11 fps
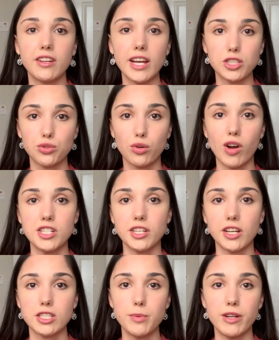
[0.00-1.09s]
extra writing
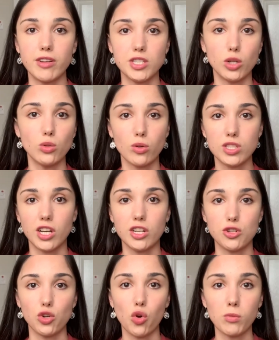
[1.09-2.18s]
experience alongside your
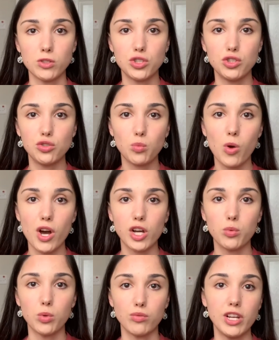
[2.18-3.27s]
normal student work
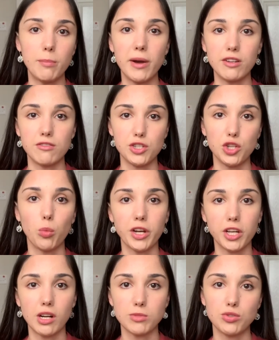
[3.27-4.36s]
will really benefit you when it
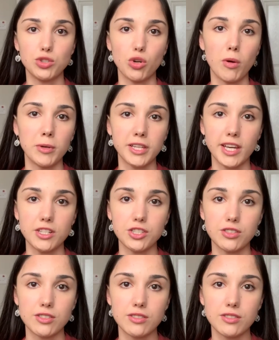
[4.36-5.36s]
comes to job applications.